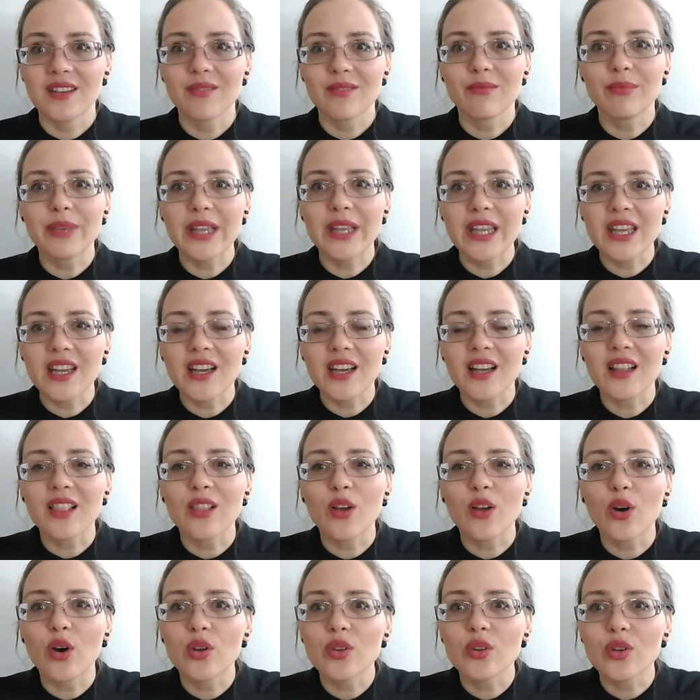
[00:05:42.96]

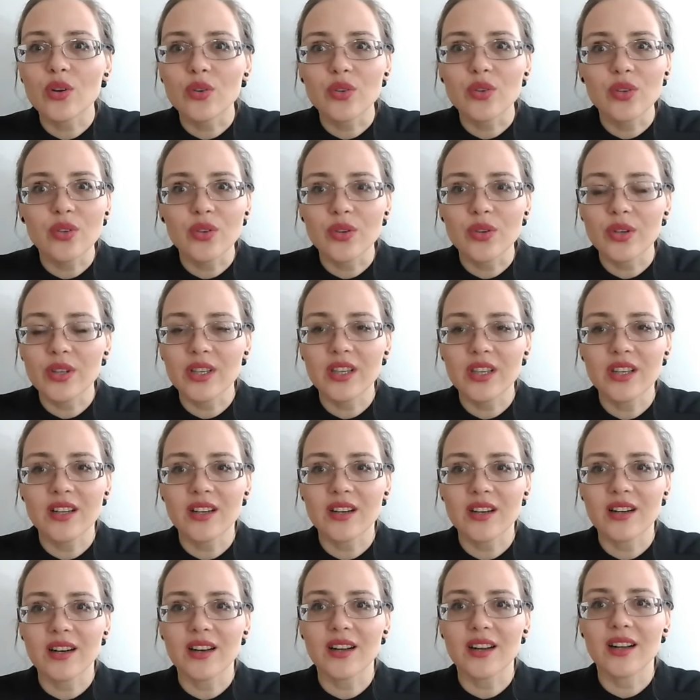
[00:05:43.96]
on New
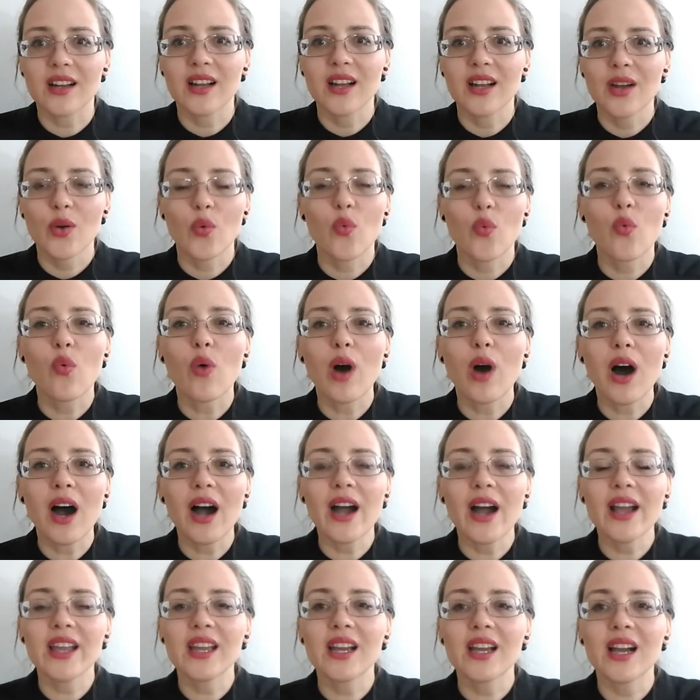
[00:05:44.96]
Year.
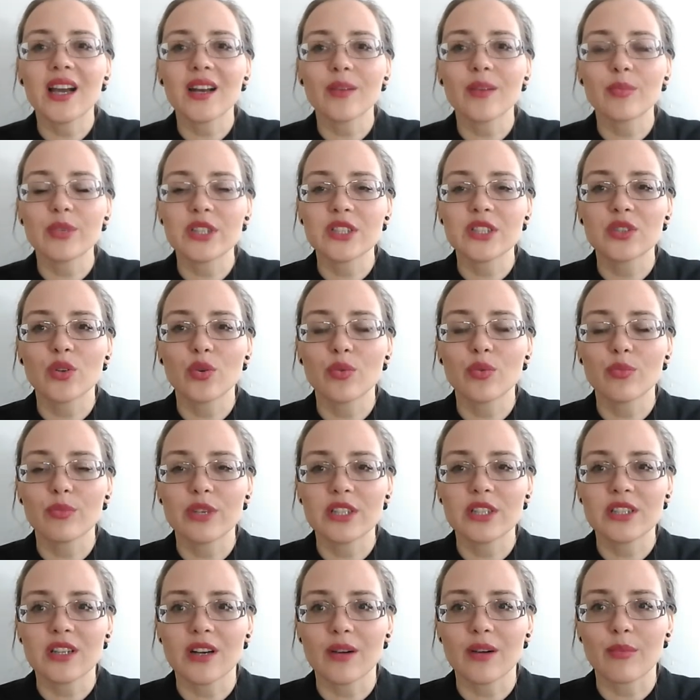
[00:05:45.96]
Why gotta be so
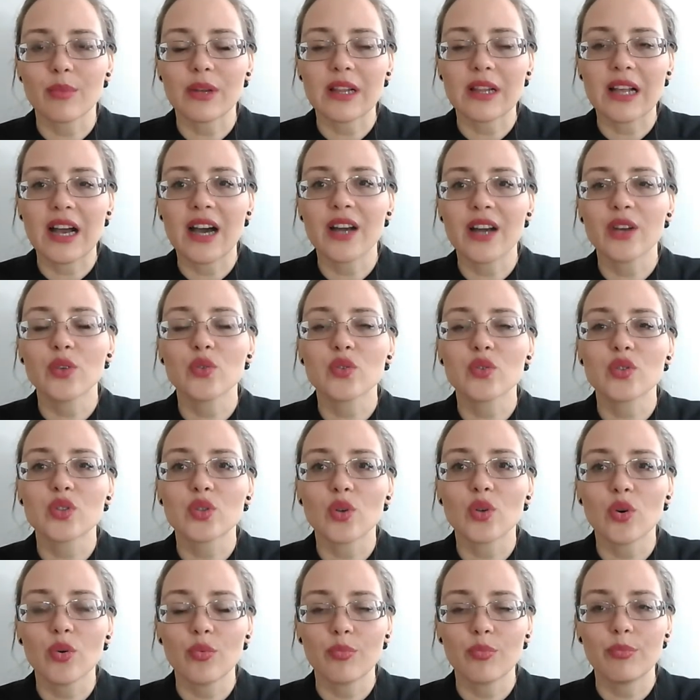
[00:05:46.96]
miserable? Are you
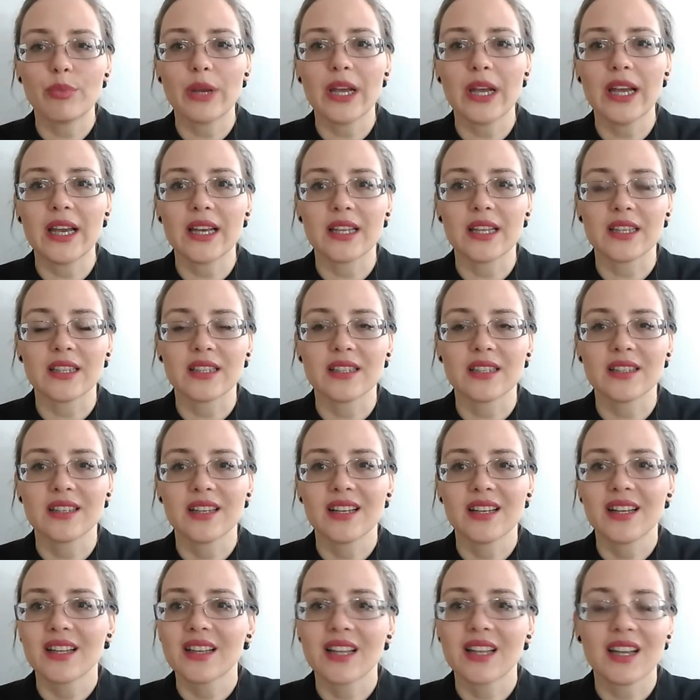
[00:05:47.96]
so bad?
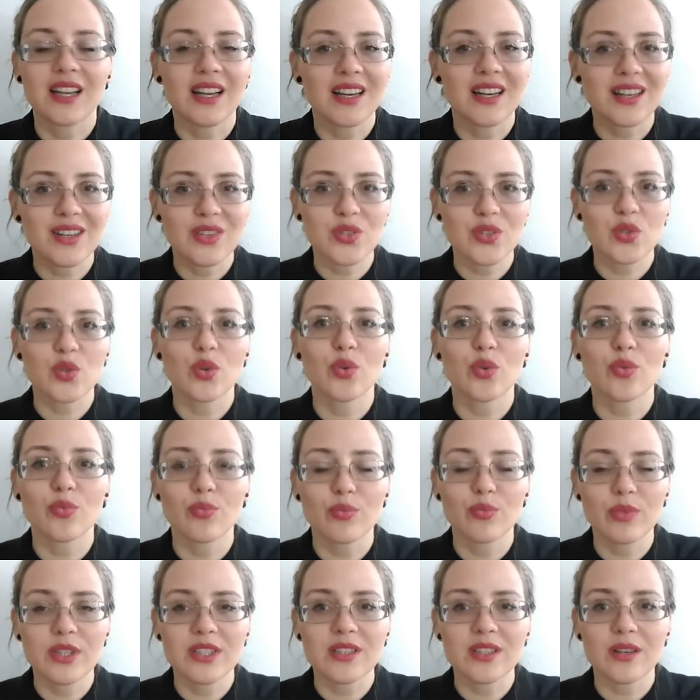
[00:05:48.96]
Like, are you so
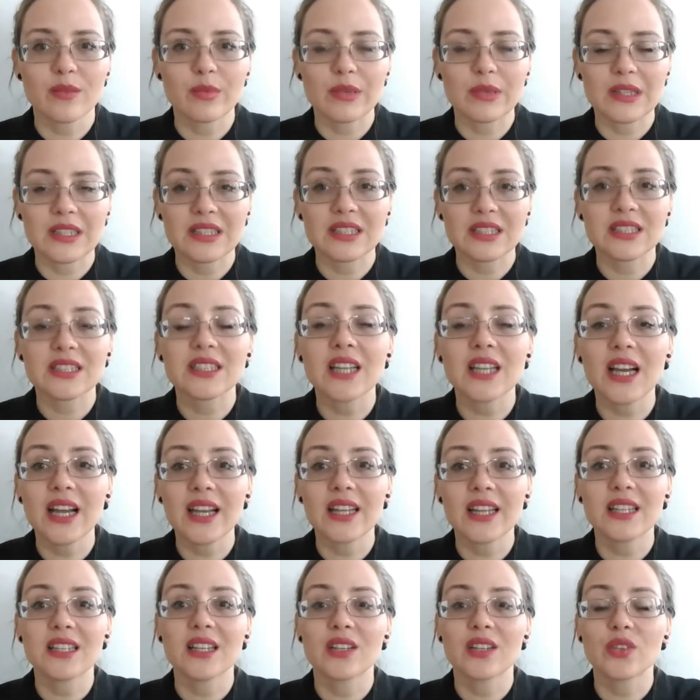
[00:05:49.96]
miserable
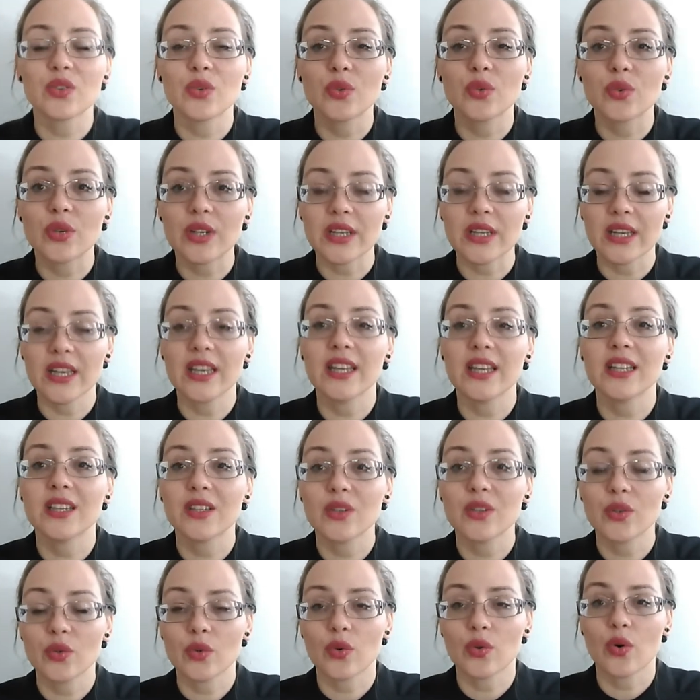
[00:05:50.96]
inside that you hate
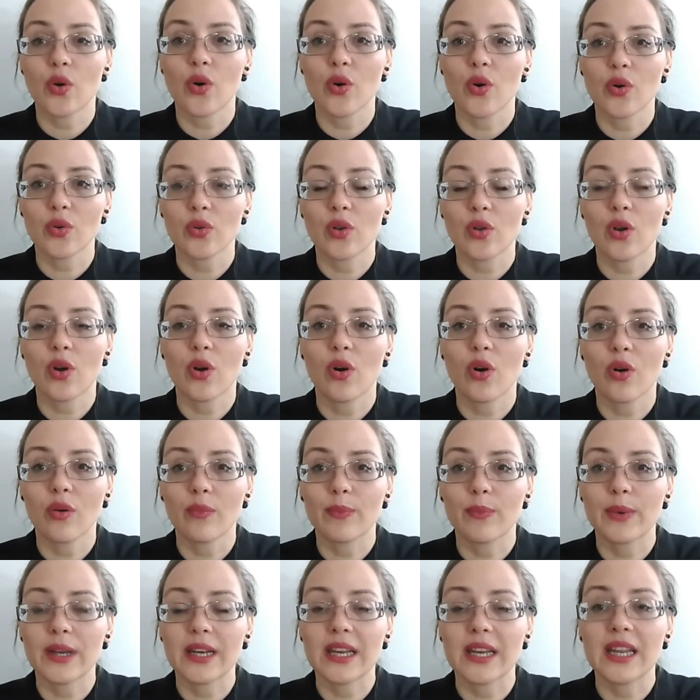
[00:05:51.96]
your own
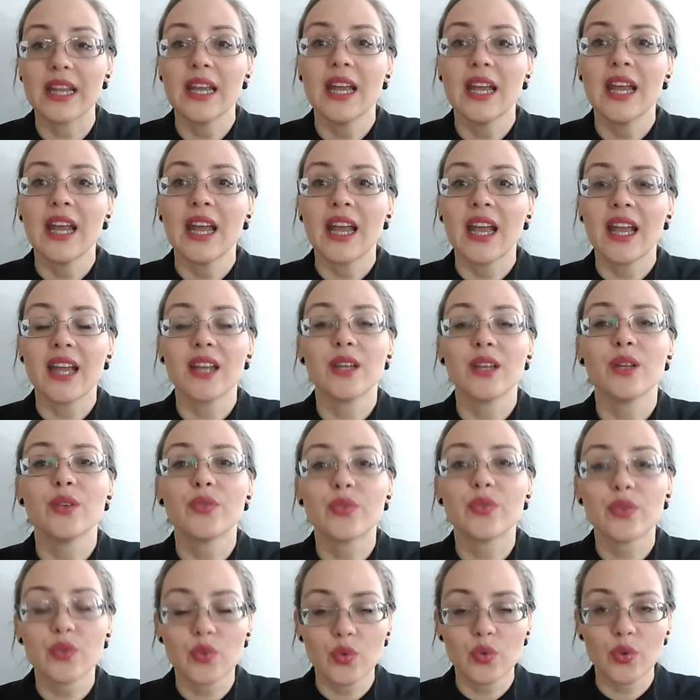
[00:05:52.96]
company? And
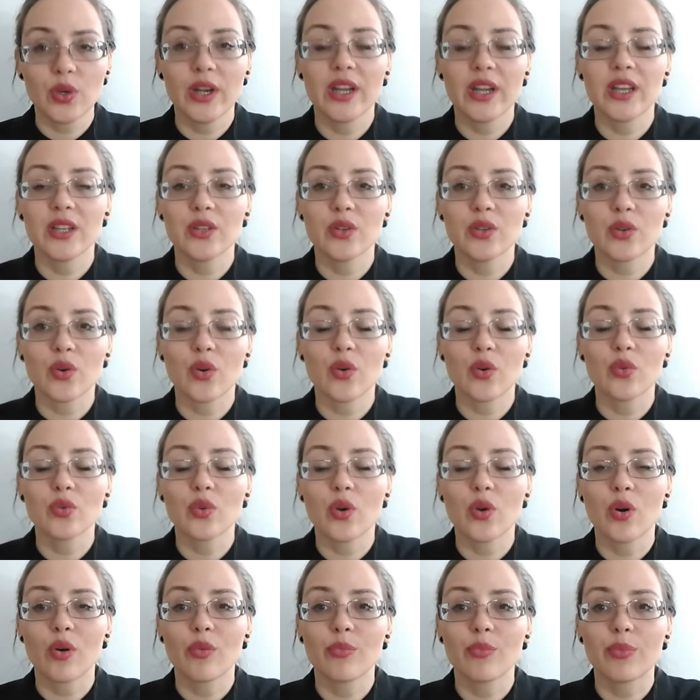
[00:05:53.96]
if you do hate your own
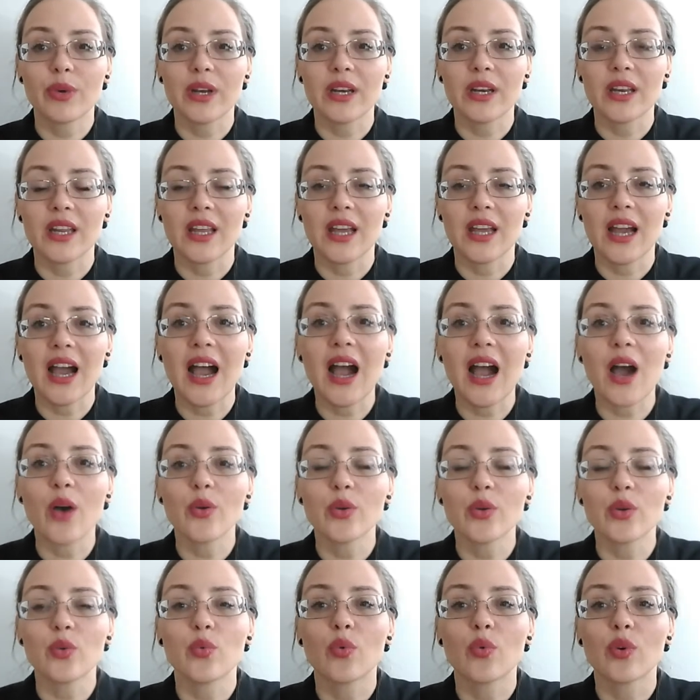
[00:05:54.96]
company, how
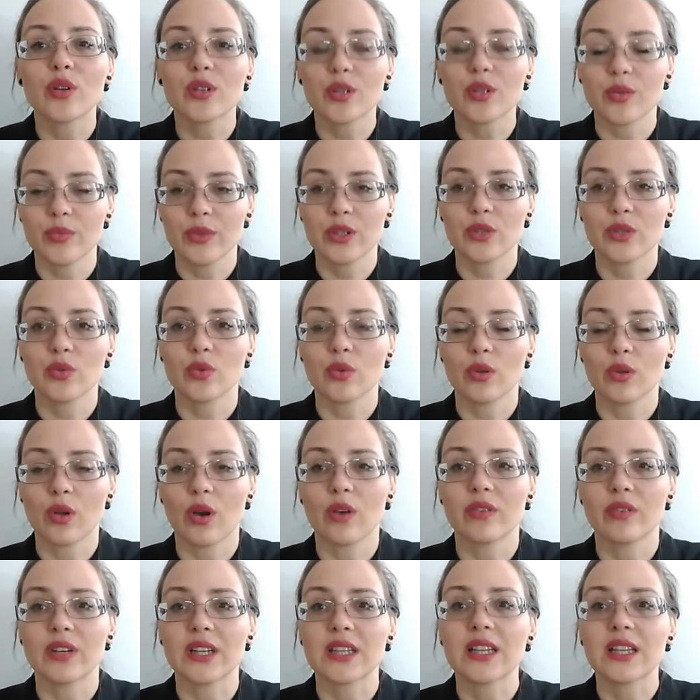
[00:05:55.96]
you want me to
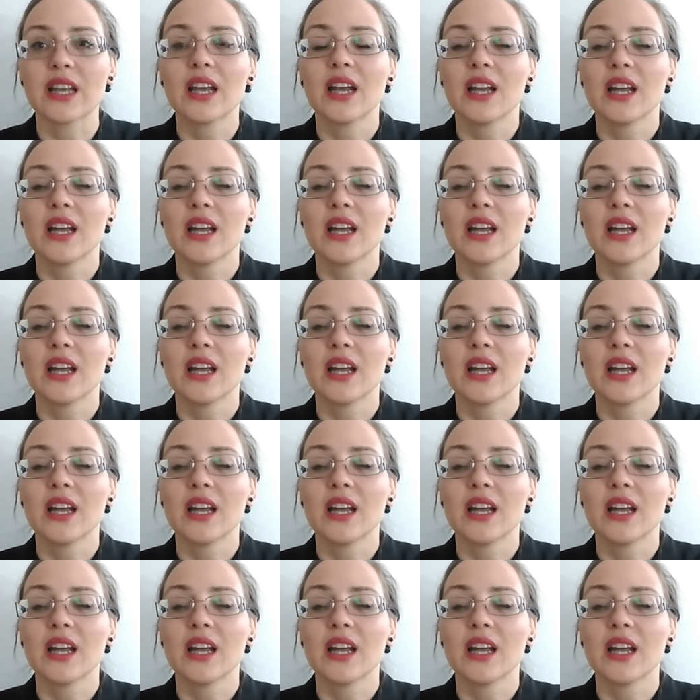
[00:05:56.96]
love it?